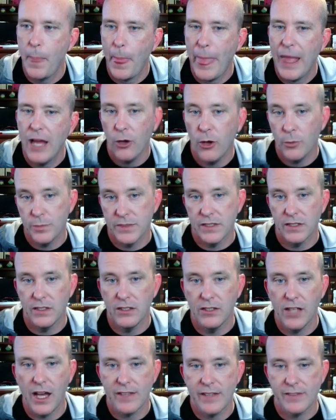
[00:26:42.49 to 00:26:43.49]
helps
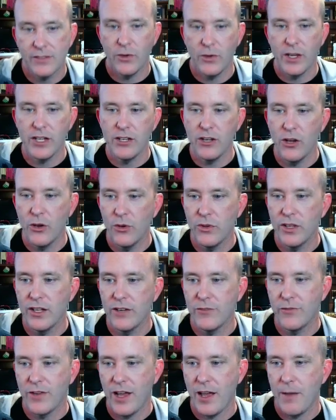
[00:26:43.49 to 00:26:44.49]
a lot. So I know that
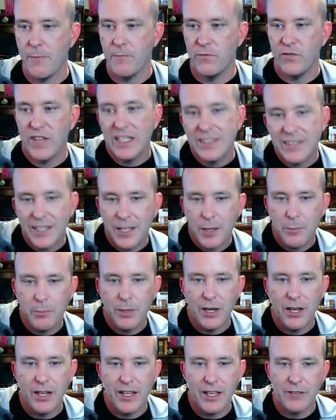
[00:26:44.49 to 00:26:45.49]
if I'm fixing a
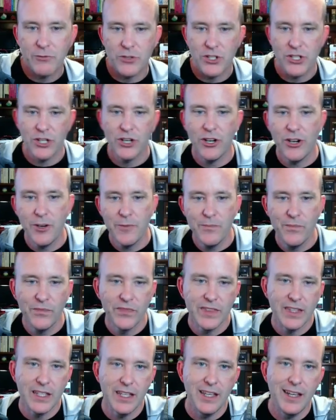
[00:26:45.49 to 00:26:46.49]
bug in return,
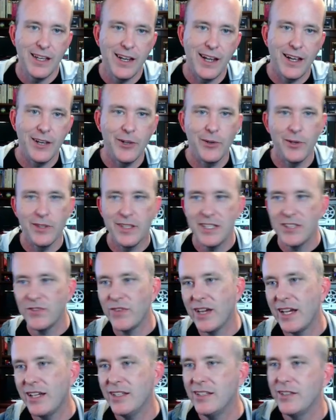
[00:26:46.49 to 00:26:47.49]
then I go to this
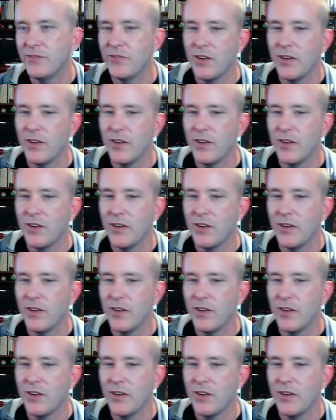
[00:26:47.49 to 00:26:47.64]
file.